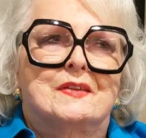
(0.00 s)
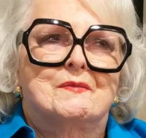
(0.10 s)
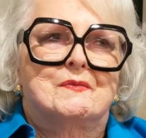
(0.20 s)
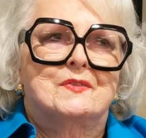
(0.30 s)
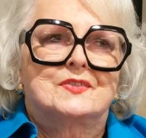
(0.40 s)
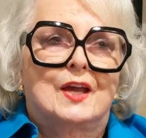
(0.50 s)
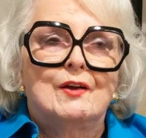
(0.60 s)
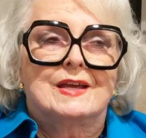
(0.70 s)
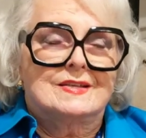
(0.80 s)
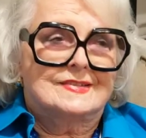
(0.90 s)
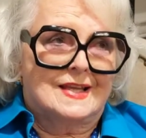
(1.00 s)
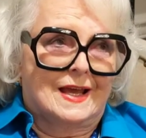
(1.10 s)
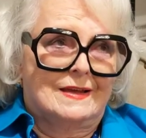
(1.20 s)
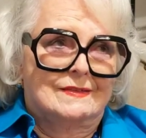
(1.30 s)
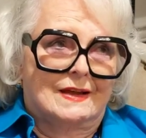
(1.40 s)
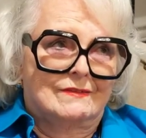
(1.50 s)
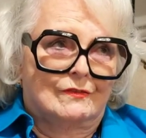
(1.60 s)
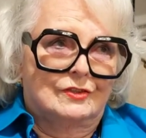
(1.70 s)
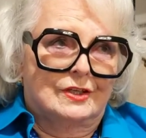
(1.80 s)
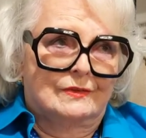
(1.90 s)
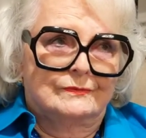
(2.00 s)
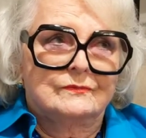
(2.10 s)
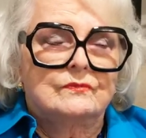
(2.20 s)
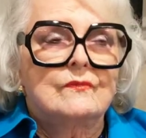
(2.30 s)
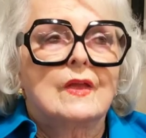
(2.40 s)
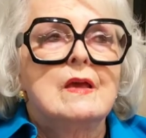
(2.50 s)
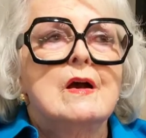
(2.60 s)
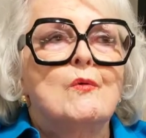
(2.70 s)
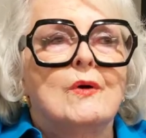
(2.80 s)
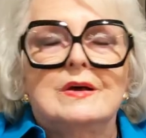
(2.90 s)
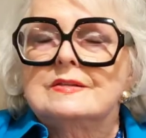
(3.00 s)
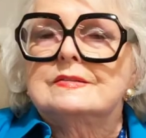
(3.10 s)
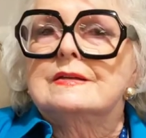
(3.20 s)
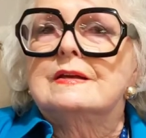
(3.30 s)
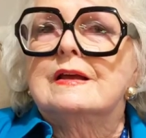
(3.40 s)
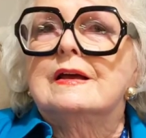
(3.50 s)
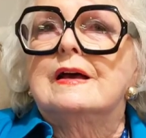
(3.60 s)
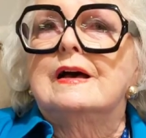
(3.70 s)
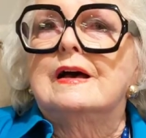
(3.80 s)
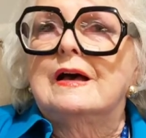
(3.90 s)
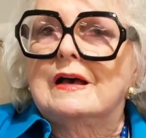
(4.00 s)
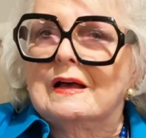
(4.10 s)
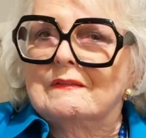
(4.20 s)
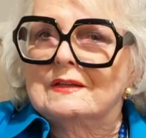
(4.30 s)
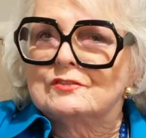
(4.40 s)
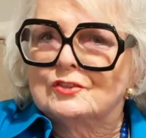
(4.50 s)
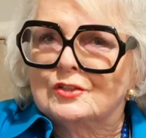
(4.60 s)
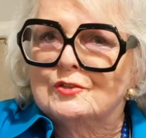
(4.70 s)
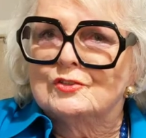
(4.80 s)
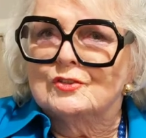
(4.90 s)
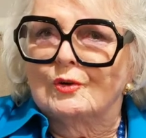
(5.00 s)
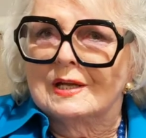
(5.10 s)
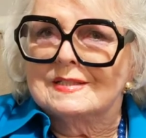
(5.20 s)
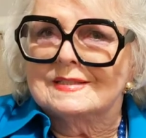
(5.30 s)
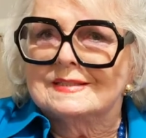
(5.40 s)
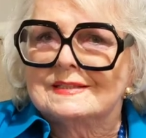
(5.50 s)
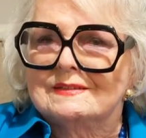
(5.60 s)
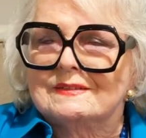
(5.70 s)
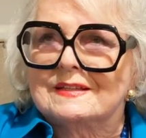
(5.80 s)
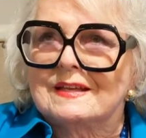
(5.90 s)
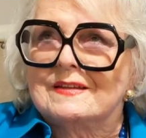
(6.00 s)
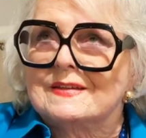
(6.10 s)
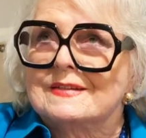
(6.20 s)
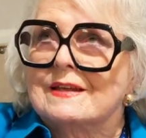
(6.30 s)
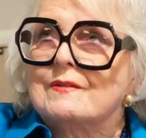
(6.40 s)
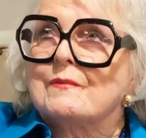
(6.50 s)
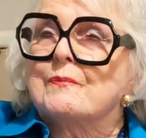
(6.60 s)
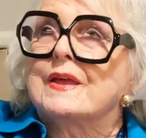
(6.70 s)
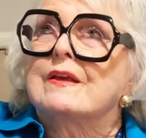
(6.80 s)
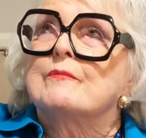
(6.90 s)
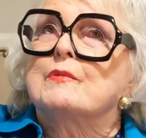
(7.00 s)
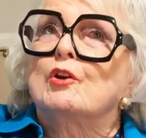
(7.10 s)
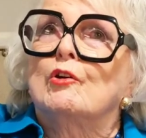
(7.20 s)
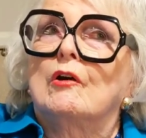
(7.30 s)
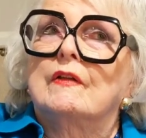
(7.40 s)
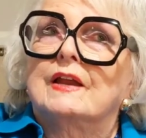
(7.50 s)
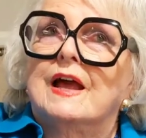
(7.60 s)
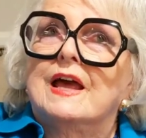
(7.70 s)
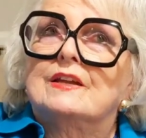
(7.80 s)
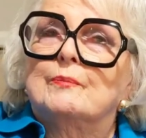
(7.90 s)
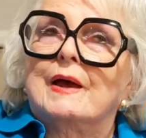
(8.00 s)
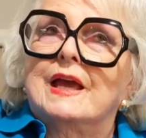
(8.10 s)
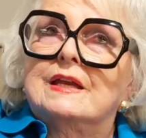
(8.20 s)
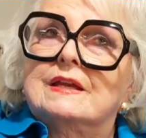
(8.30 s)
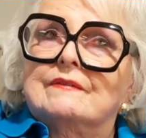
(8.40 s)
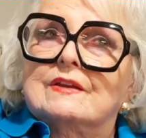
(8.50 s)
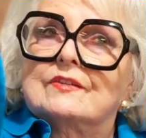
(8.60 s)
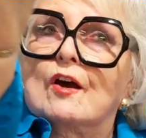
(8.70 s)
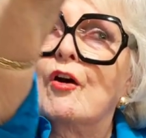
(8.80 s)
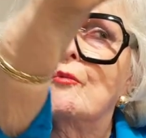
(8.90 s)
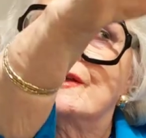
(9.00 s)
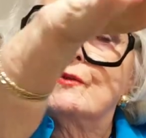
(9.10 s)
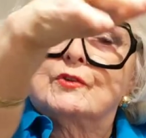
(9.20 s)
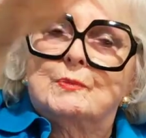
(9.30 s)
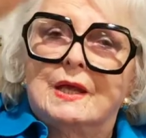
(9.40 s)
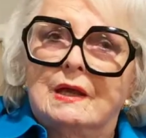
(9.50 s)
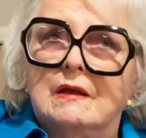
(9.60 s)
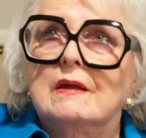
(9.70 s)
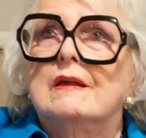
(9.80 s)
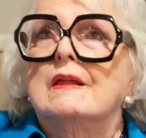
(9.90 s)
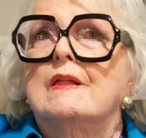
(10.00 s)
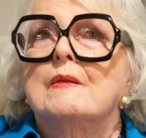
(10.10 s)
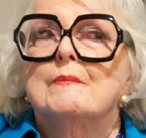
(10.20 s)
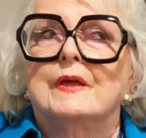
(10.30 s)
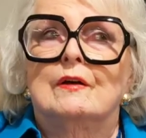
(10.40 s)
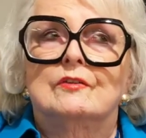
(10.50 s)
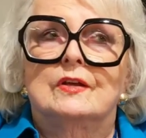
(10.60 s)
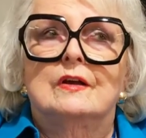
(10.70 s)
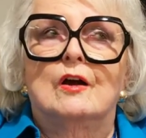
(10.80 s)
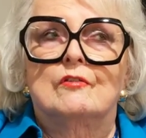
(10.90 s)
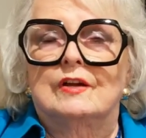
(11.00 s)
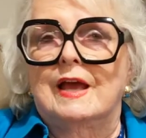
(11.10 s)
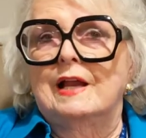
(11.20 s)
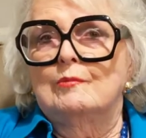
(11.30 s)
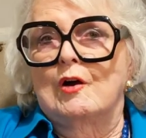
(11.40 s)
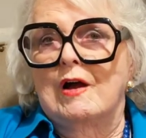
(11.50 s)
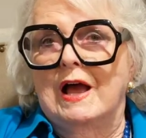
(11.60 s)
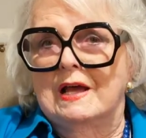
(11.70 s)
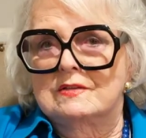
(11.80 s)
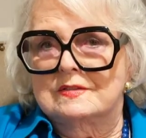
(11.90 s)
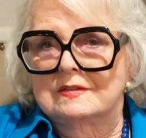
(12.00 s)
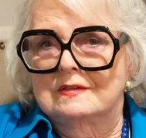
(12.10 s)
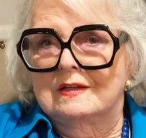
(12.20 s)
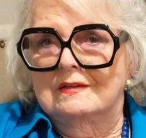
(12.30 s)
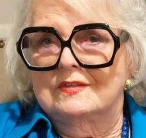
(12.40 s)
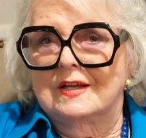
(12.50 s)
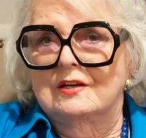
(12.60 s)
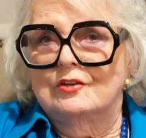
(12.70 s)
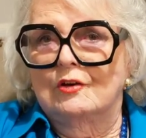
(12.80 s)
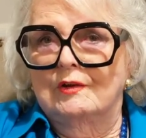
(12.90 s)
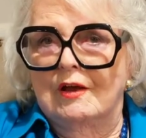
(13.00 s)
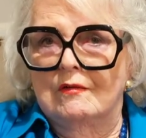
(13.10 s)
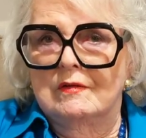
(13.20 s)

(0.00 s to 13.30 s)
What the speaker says: scariest thing that I've ever done was this two-story big mural that I had to paint in this home that was being built over in Alamo Heights in San Antonio.